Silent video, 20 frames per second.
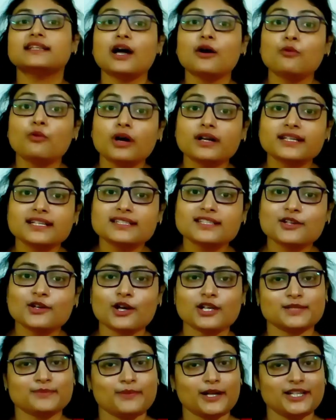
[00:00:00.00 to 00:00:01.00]
Now what is
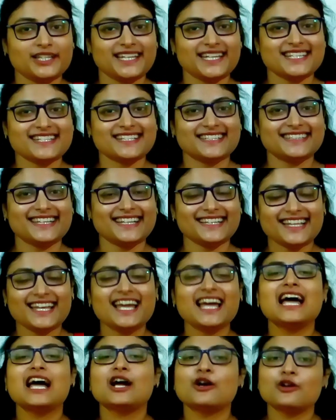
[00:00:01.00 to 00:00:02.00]
cross-pollination then?
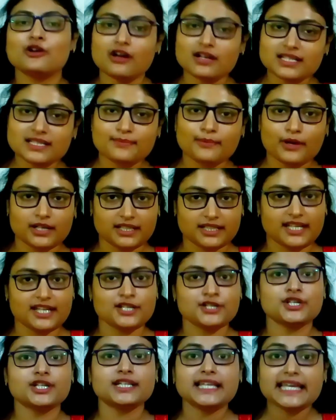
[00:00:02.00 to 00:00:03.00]

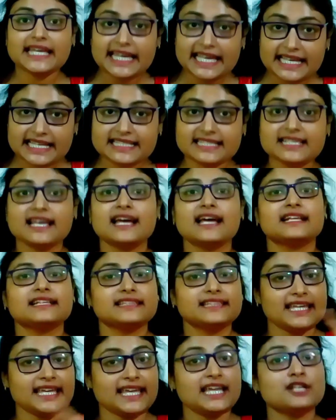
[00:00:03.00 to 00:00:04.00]
Cross-pollination is
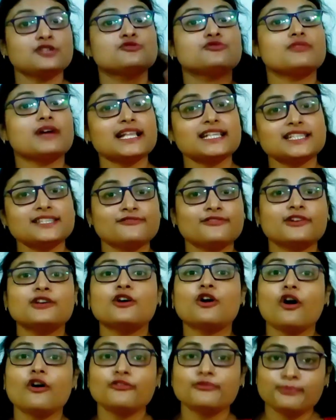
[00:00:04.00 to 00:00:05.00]
the
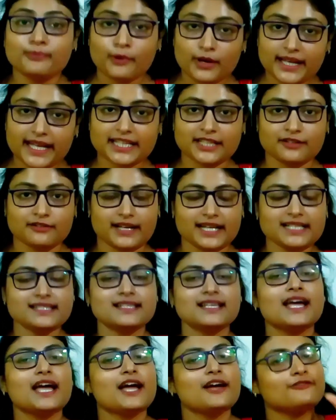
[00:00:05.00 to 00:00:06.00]
transfer of pollen
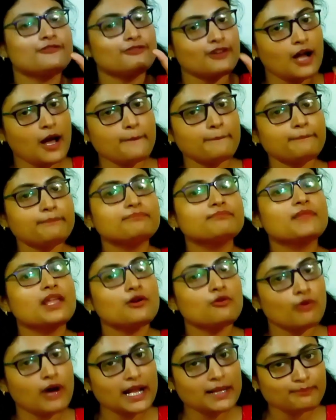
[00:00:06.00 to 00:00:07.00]
grains from
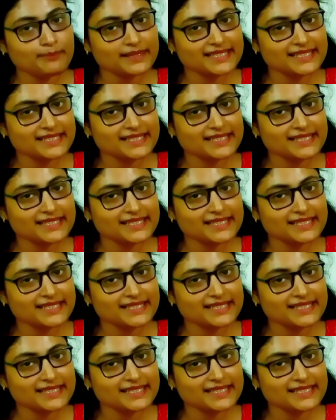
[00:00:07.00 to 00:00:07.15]
one